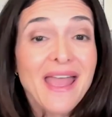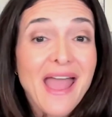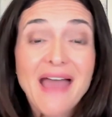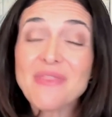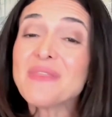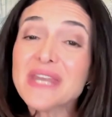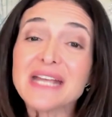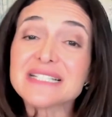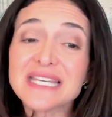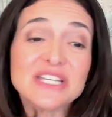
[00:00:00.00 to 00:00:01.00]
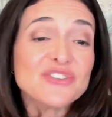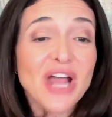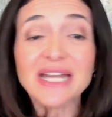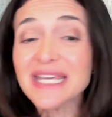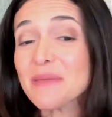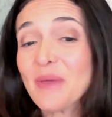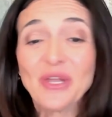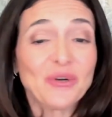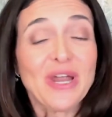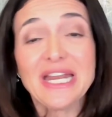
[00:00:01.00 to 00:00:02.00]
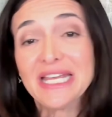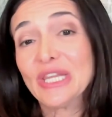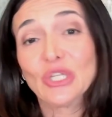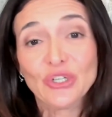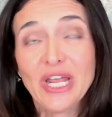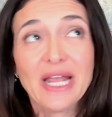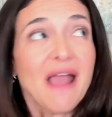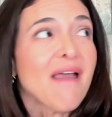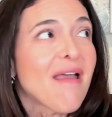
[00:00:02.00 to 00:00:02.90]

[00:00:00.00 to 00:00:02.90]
And then the next thing is you got to keep iterating and learning.